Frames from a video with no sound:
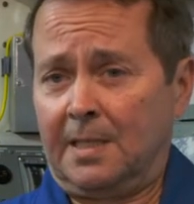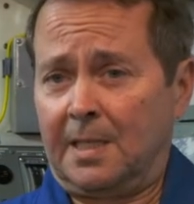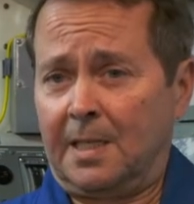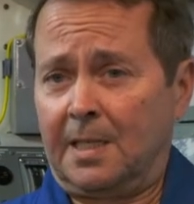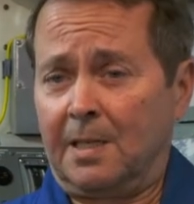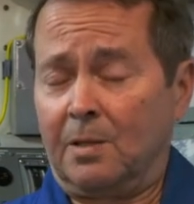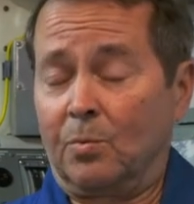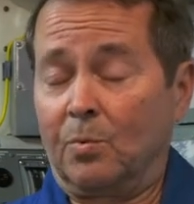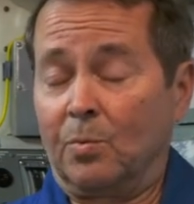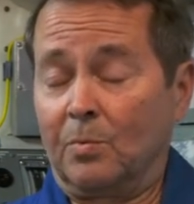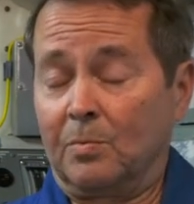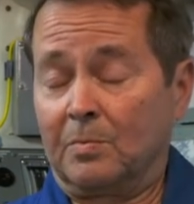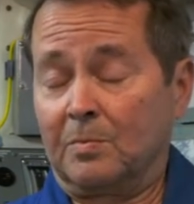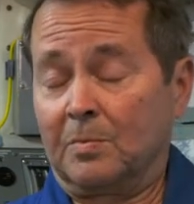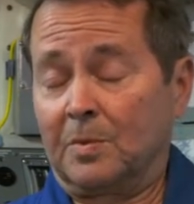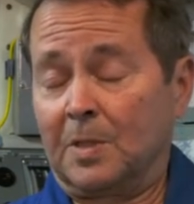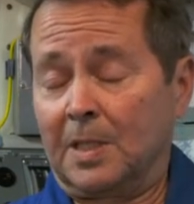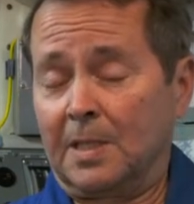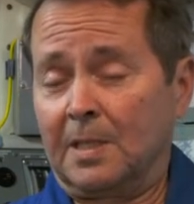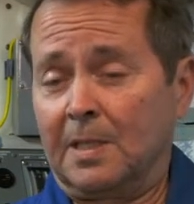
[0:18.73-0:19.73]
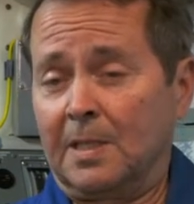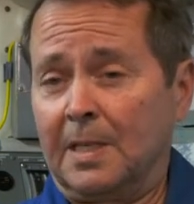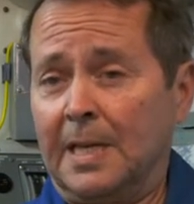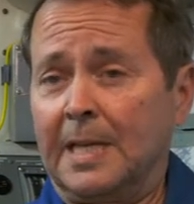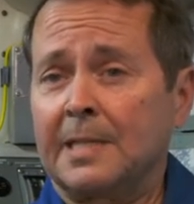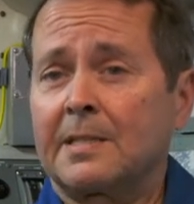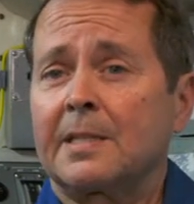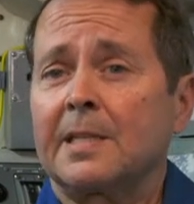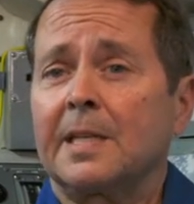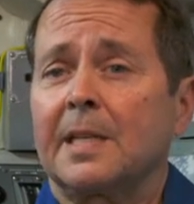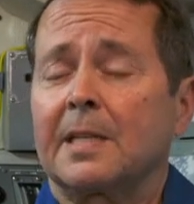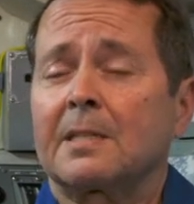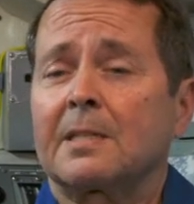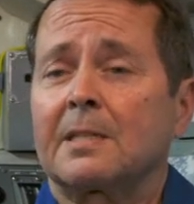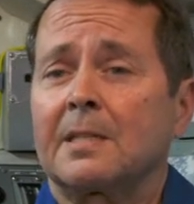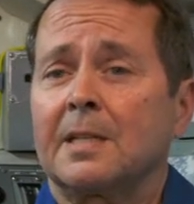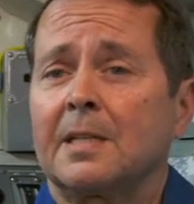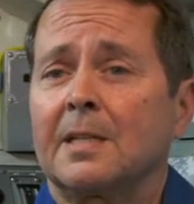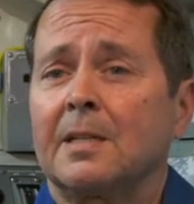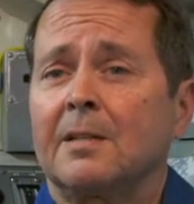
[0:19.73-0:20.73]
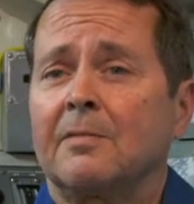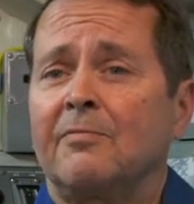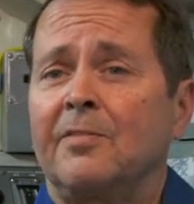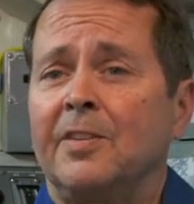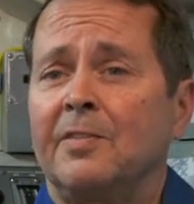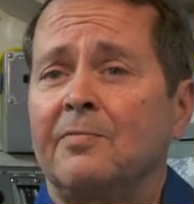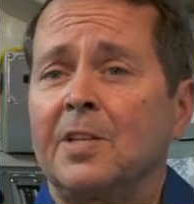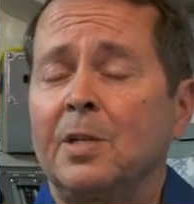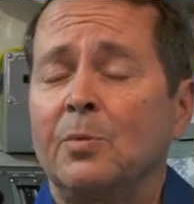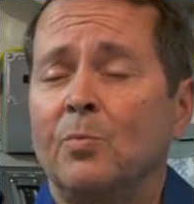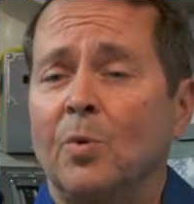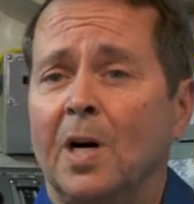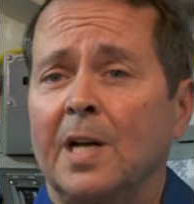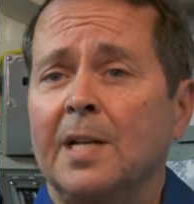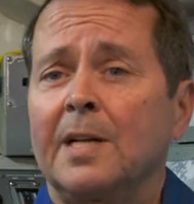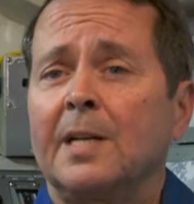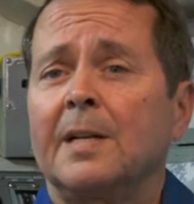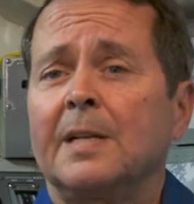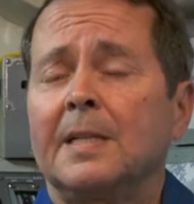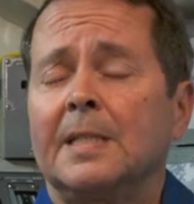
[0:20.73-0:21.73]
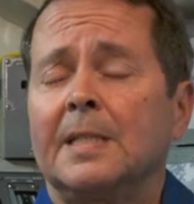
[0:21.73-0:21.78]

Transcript: STS-51.